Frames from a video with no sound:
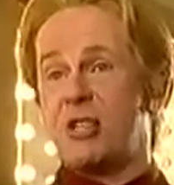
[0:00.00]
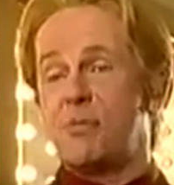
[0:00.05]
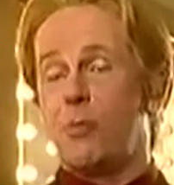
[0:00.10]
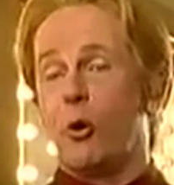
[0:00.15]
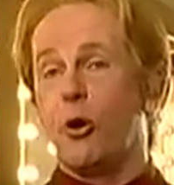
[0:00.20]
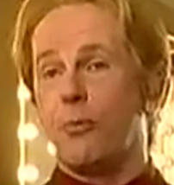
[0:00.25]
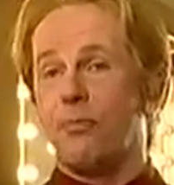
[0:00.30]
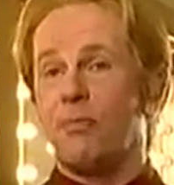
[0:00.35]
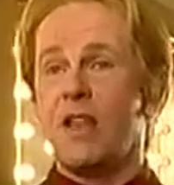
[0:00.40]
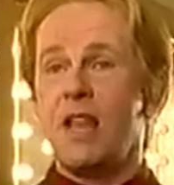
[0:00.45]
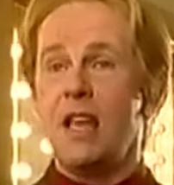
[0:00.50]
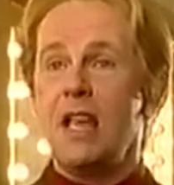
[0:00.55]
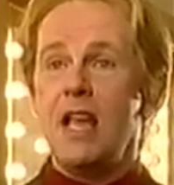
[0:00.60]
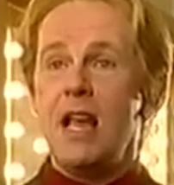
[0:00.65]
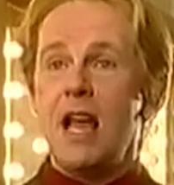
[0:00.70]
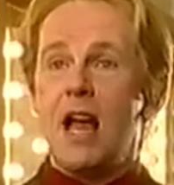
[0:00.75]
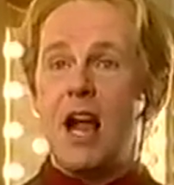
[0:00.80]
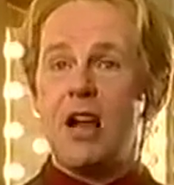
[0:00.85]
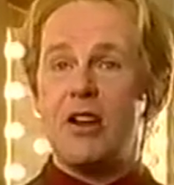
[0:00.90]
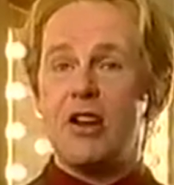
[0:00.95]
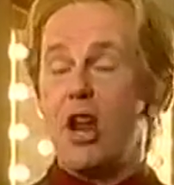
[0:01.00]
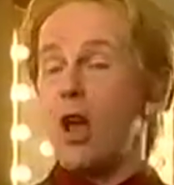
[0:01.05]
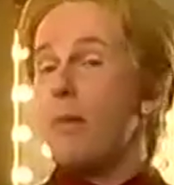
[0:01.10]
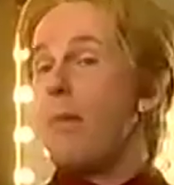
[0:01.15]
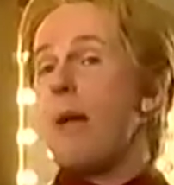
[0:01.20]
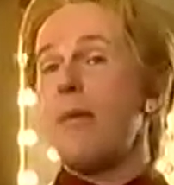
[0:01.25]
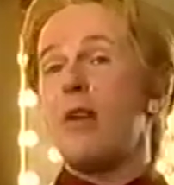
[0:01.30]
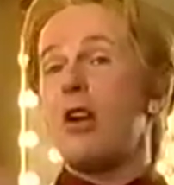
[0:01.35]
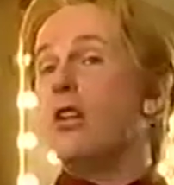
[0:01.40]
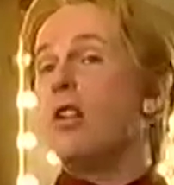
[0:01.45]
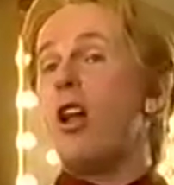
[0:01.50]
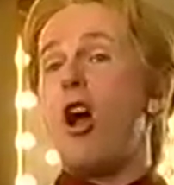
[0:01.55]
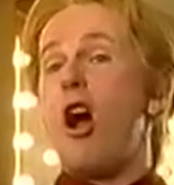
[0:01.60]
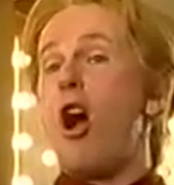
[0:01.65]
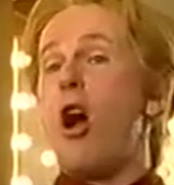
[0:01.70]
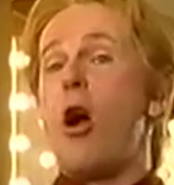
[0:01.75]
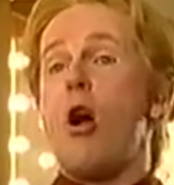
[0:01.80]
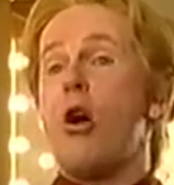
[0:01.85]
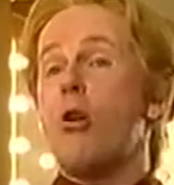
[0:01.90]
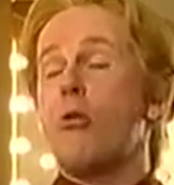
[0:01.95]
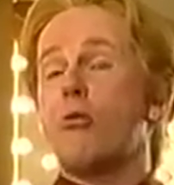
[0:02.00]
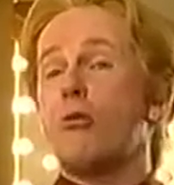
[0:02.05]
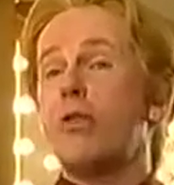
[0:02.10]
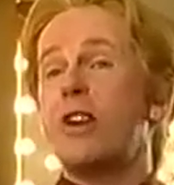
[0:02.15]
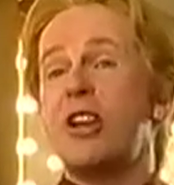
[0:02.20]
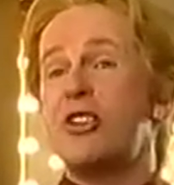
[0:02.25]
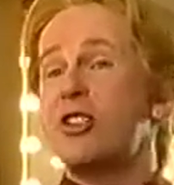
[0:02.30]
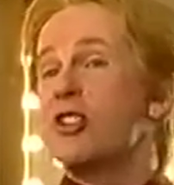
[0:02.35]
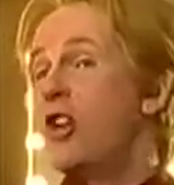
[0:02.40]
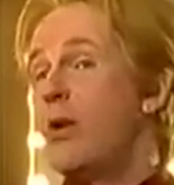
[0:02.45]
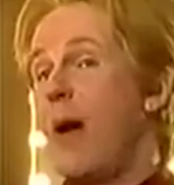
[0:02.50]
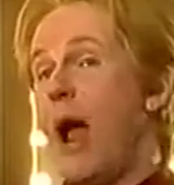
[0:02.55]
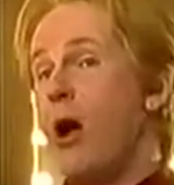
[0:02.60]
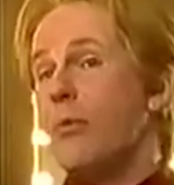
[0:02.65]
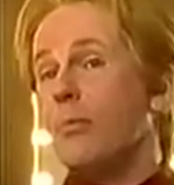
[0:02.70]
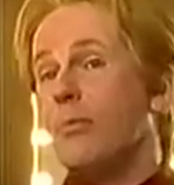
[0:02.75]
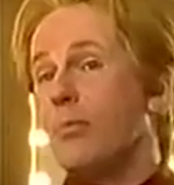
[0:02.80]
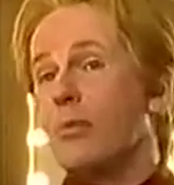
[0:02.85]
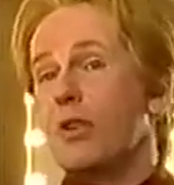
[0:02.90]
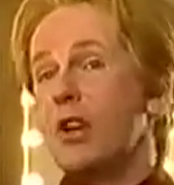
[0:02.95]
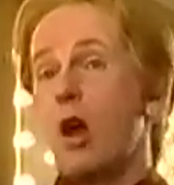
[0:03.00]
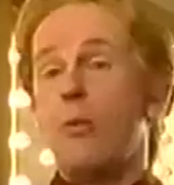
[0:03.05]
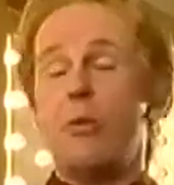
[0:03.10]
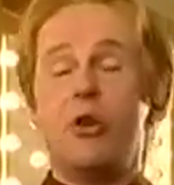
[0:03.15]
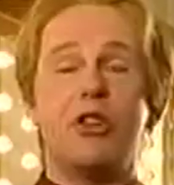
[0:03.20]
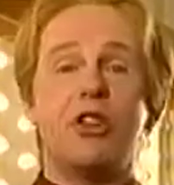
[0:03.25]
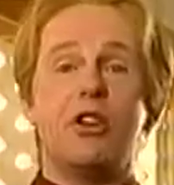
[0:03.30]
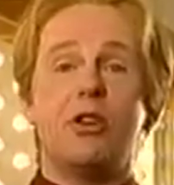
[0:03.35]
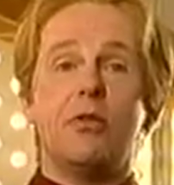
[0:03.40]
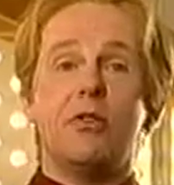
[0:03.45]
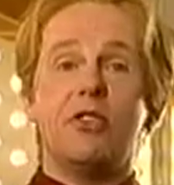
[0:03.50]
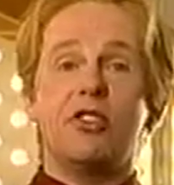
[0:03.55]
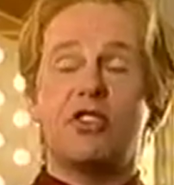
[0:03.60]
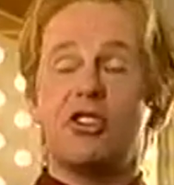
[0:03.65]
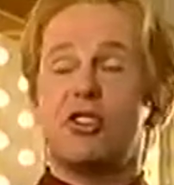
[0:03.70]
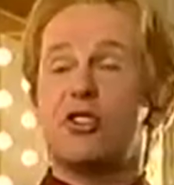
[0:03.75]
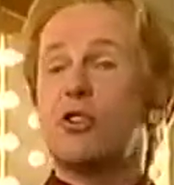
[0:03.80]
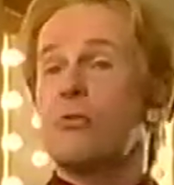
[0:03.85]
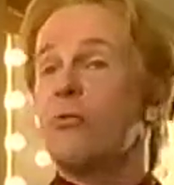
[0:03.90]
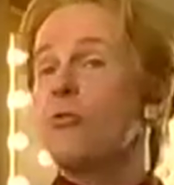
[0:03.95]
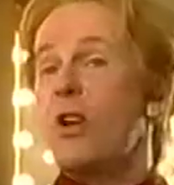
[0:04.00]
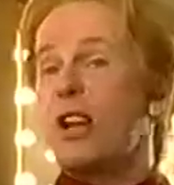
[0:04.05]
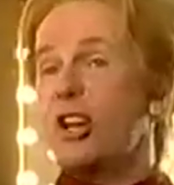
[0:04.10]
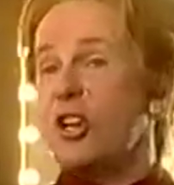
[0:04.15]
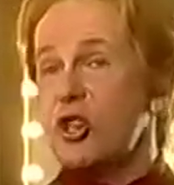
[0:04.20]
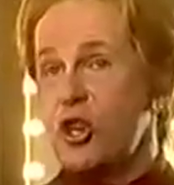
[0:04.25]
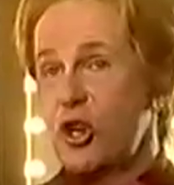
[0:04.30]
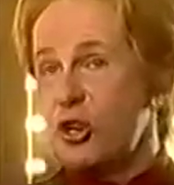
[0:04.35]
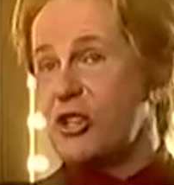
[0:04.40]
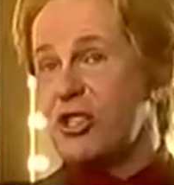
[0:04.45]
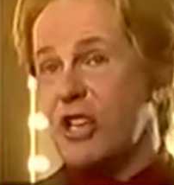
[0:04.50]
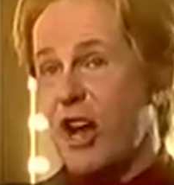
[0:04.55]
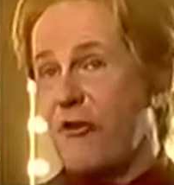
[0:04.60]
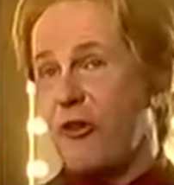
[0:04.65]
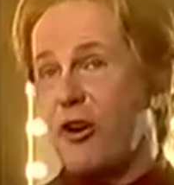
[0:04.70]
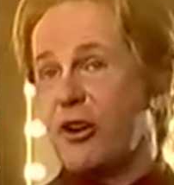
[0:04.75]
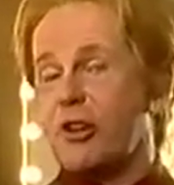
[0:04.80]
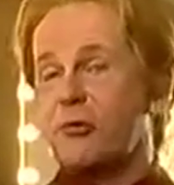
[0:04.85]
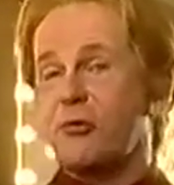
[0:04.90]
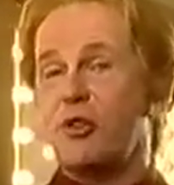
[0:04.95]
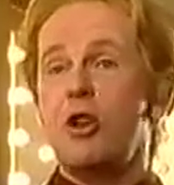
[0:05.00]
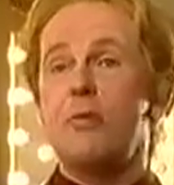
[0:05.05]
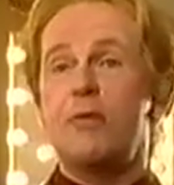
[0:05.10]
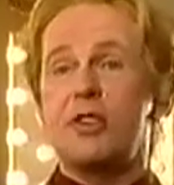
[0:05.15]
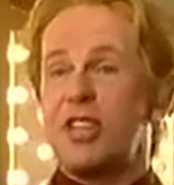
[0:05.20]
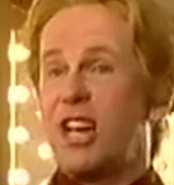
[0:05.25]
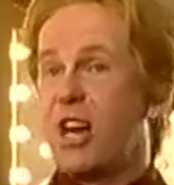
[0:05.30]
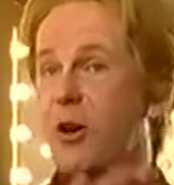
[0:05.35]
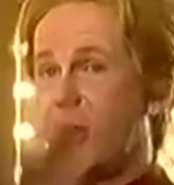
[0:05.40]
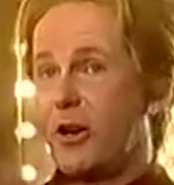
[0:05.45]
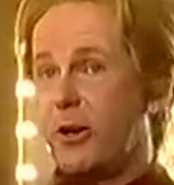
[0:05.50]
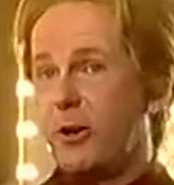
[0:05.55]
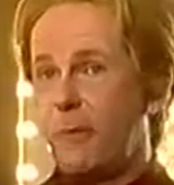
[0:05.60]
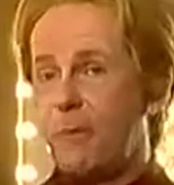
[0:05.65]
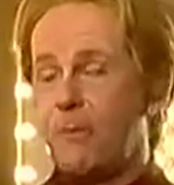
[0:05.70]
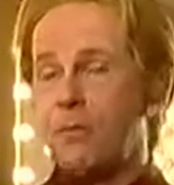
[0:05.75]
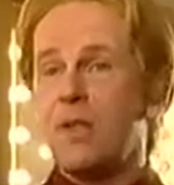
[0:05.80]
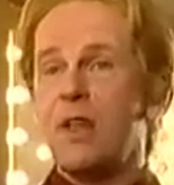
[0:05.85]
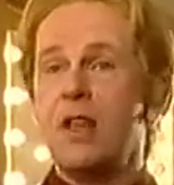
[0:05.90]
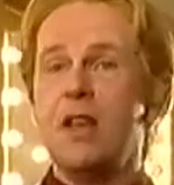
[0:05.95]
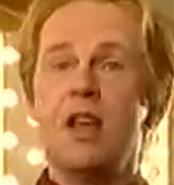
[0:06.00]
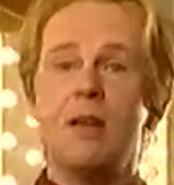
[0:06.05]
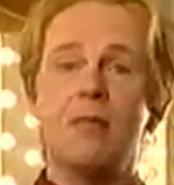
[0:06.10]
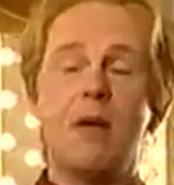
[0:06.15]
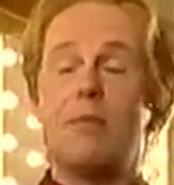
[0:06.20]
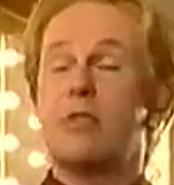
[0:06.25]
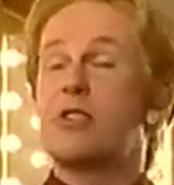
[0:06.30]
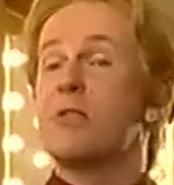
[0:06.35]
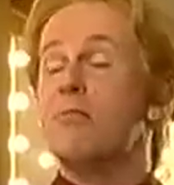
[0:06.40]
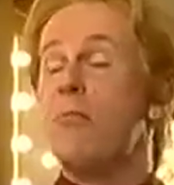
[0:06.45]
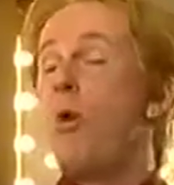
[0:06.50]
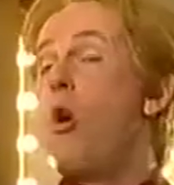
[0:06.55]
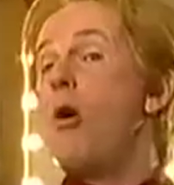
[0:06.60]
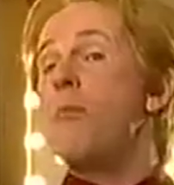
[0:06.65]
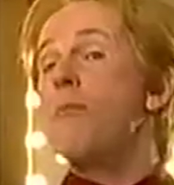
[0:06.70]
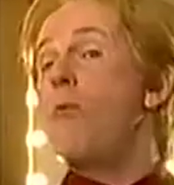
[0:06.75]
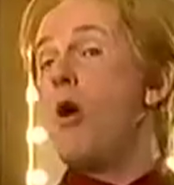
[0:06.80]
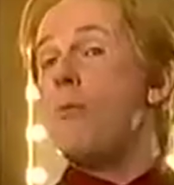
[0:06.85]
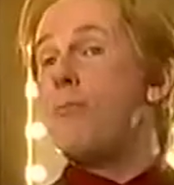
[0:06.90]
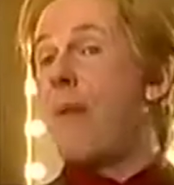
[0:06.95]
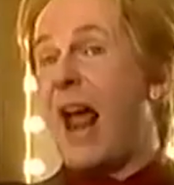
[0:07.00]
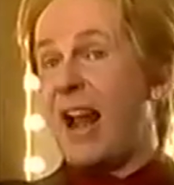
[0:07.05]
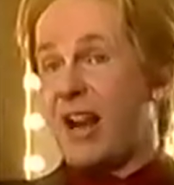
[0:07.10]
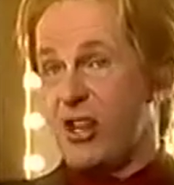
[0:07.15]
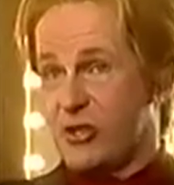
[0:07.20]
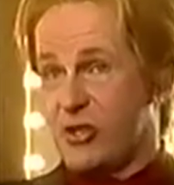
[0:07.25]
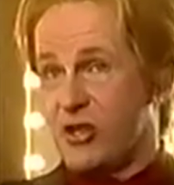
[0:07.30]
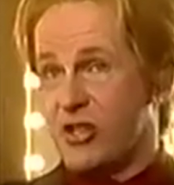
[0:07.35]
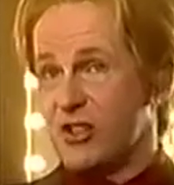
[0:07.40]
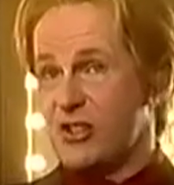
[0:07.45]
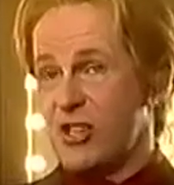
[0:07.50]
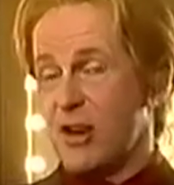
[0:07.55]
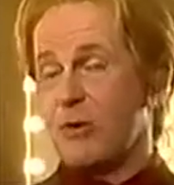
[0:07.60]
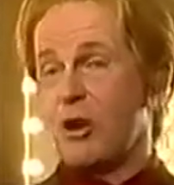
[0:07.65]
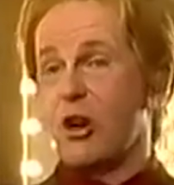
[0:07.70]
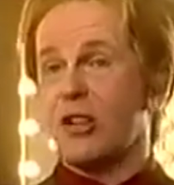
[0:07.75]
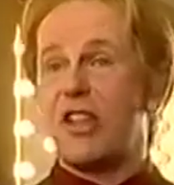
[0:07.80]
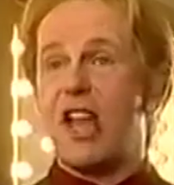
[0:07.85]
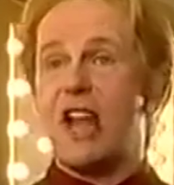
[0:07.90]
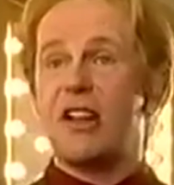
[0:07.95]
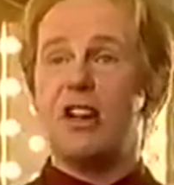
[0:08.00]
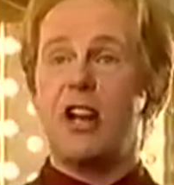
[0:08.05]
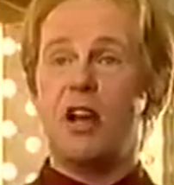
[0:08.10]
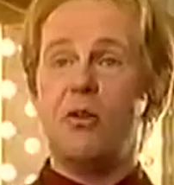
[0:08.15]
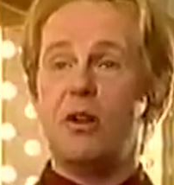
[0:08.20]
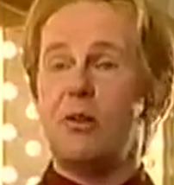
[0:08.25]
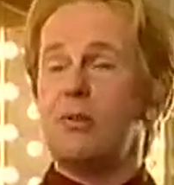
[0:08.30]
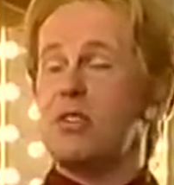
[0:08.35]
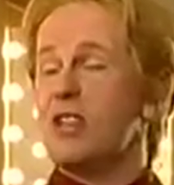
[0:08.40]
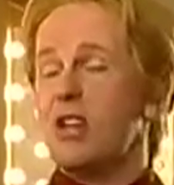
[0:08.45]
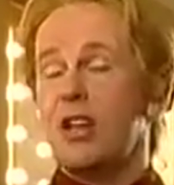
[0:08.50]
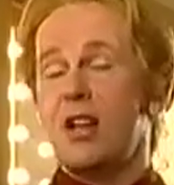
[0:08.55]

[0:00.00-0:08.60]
export. You know, maybe I'll release a new album. You know, with some really new stuff on it, new material, maybe some more ballads, something like that. You know,